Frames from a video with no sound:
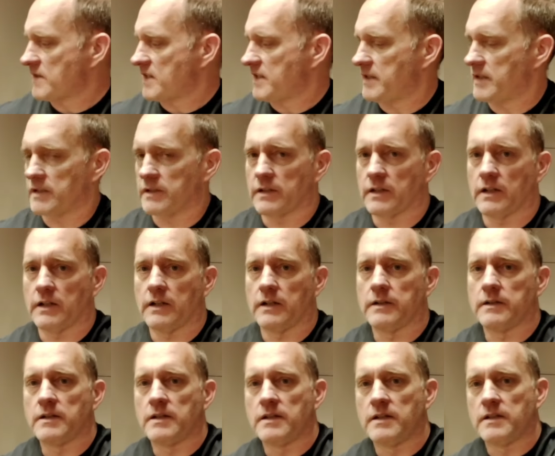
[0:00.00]
And uh,
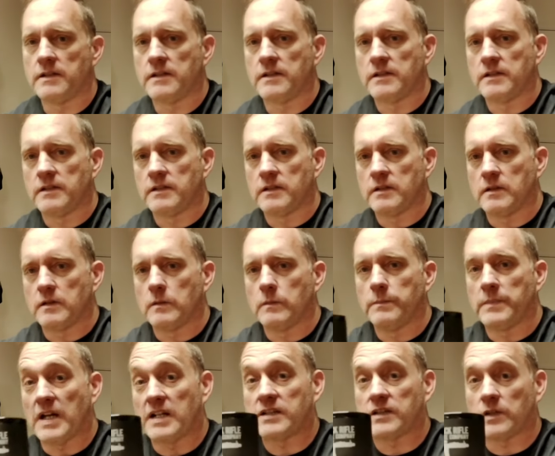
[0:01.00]

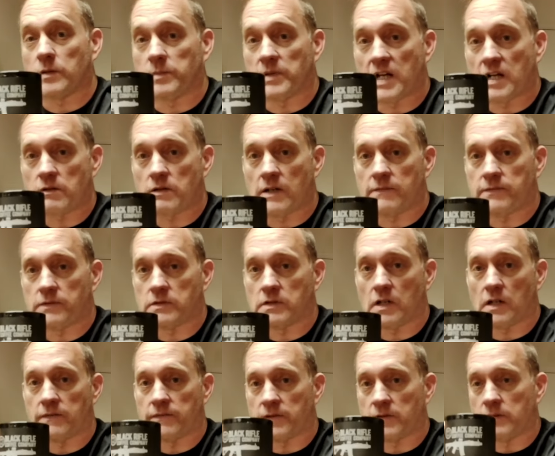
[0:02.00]
back to the black rifle
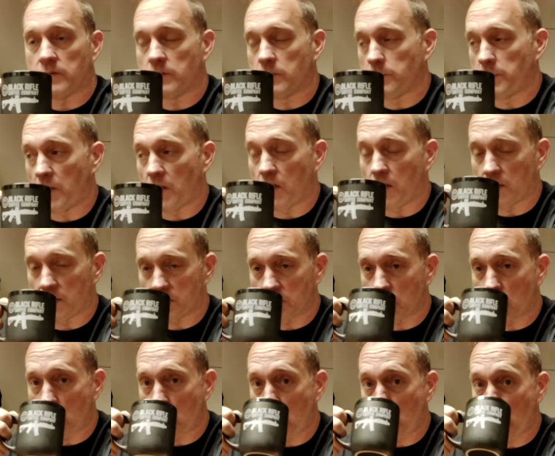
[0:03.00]
coffee.
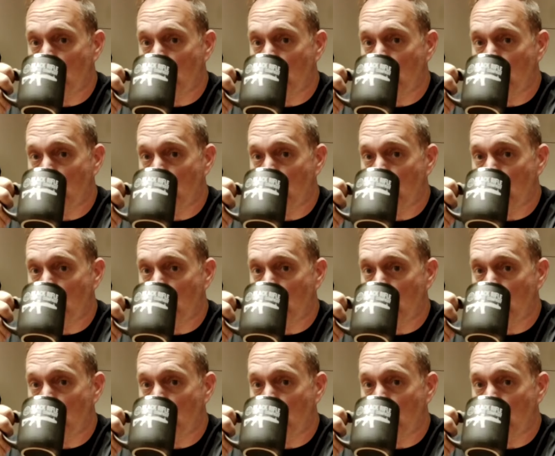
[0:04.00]
Pause.